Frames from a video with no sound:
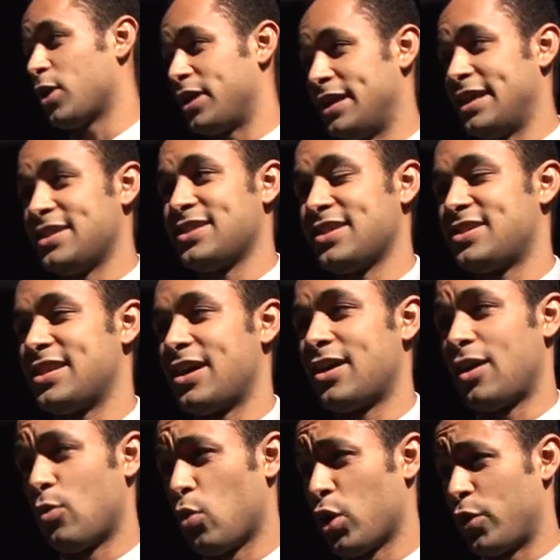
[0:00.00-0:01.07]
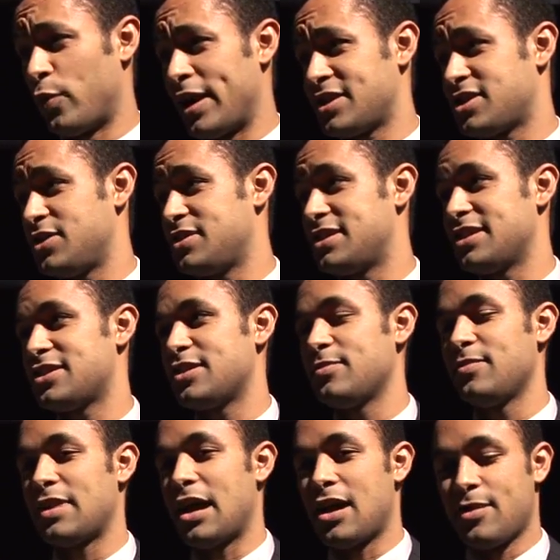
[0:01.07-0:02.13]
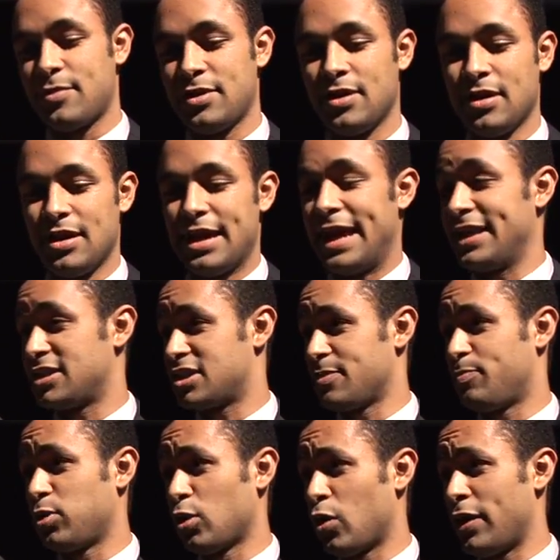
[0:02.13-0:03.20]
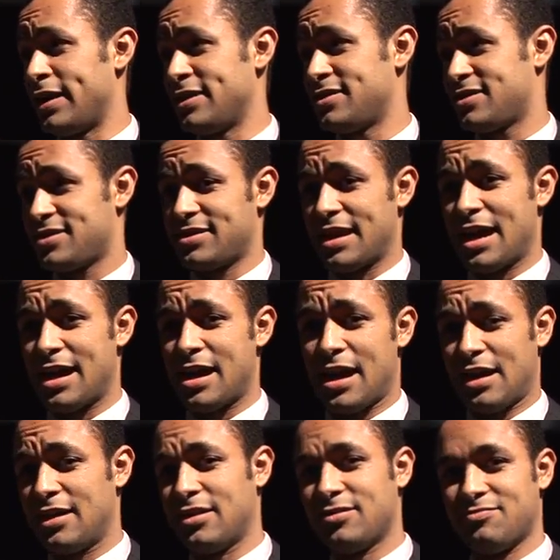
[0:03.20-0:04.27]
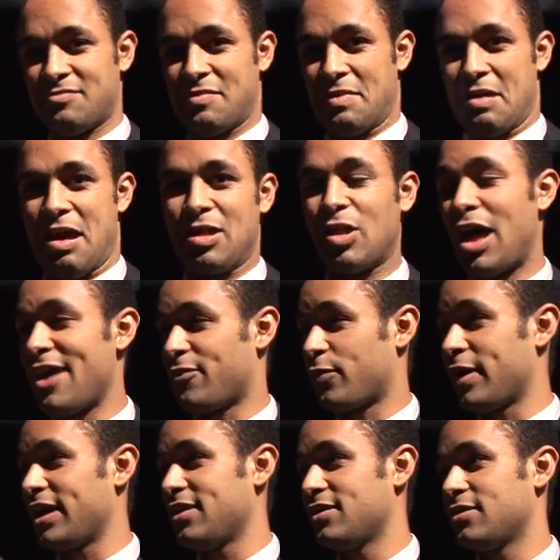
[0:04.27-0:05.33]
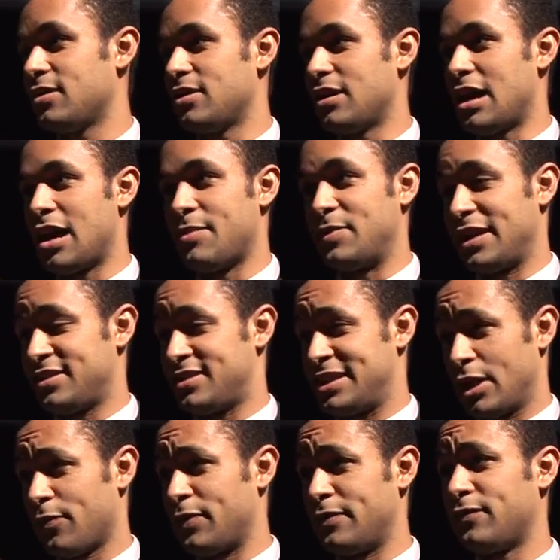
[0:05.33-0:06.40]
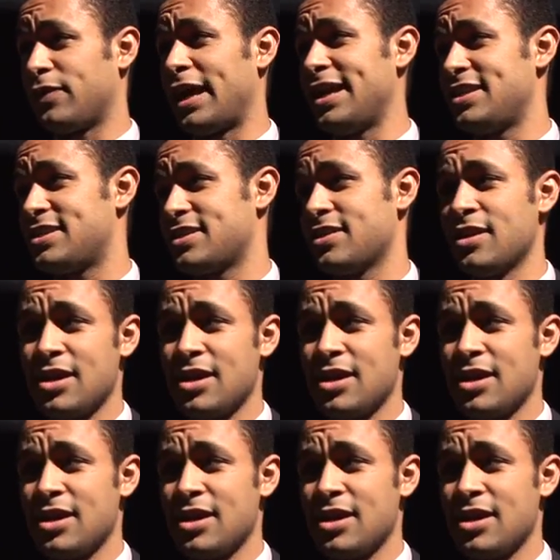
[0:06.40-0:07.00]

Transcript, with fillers: What it is, it's a water rescue system. It deploys a life ring that self-inflates